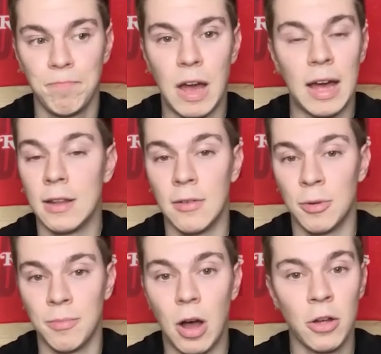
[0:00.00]
I love
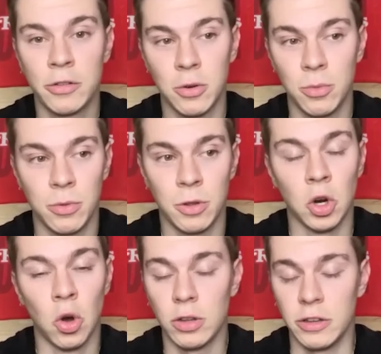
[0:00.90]
him. Also, their
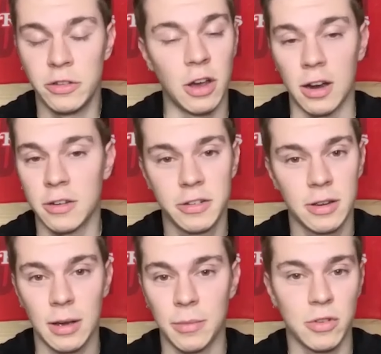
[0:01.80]
goalie sucks.
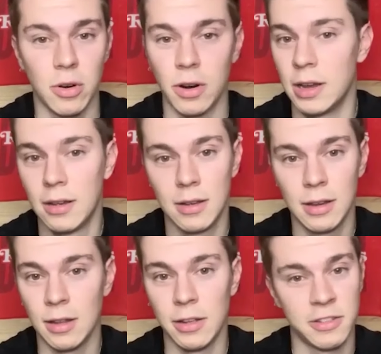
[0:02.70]
I'm sorry,
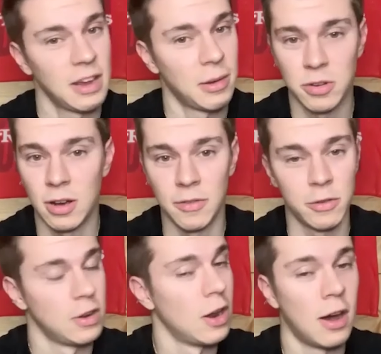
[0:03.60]
Ilya Samsonov is
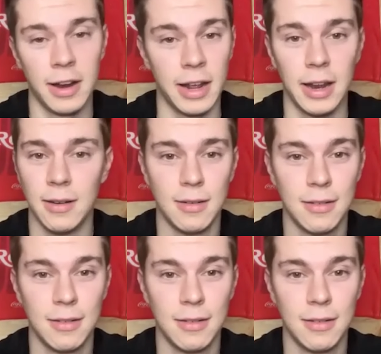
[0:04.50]
not it.